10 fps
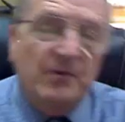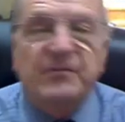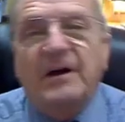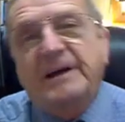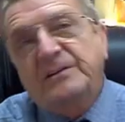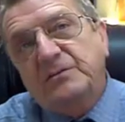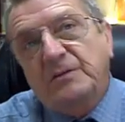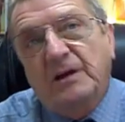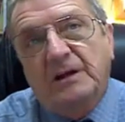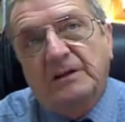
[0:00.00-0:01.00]
provide
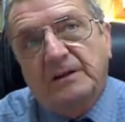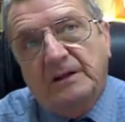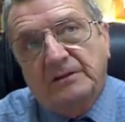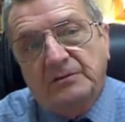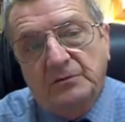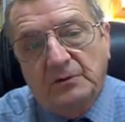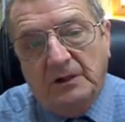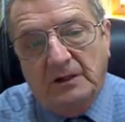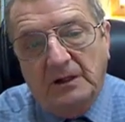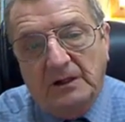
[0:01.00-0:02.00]

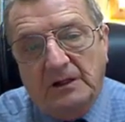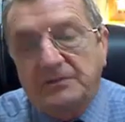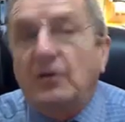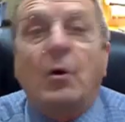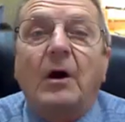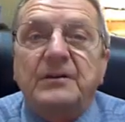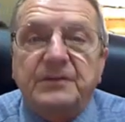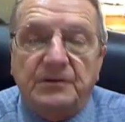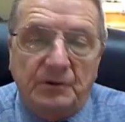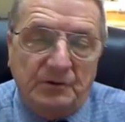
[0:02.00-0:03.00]
to the
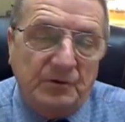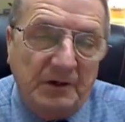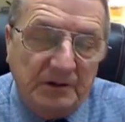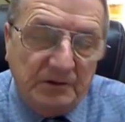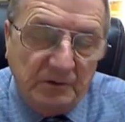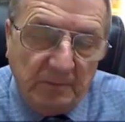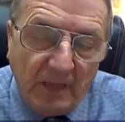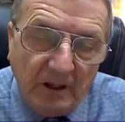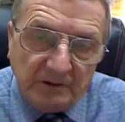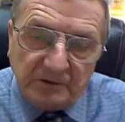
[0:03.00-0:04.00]
cause that they're trying to do.
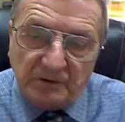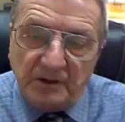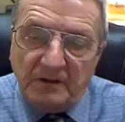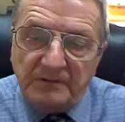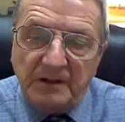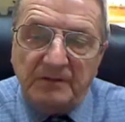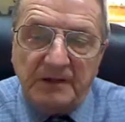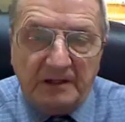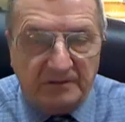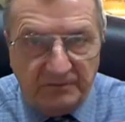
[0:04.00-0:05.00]
So you have to
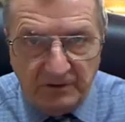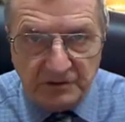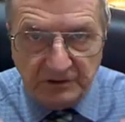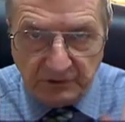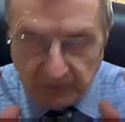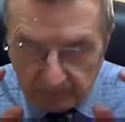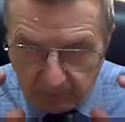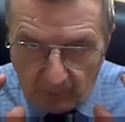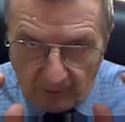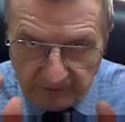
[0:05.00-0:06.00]
have that division so
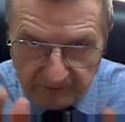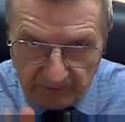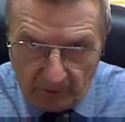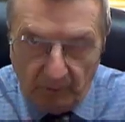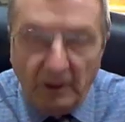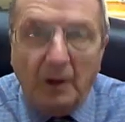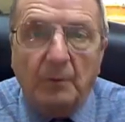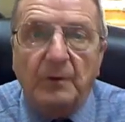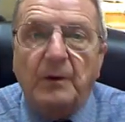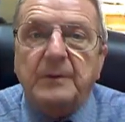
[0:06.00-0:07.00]
your employees know
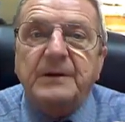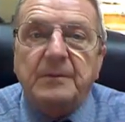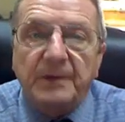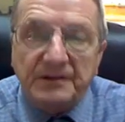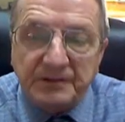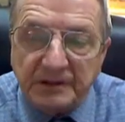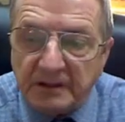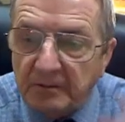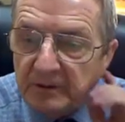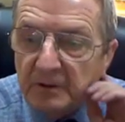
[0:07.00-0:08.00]
we want to be the best in
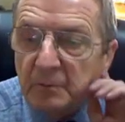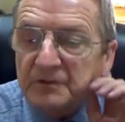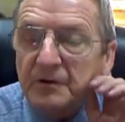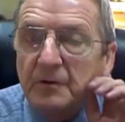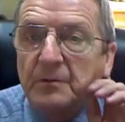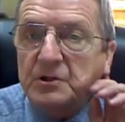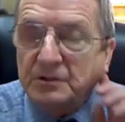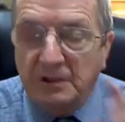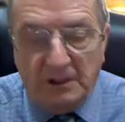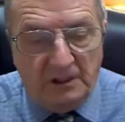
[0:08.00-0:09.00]
the company. What's our
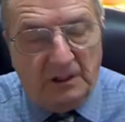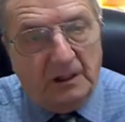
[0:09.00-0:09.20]
mission?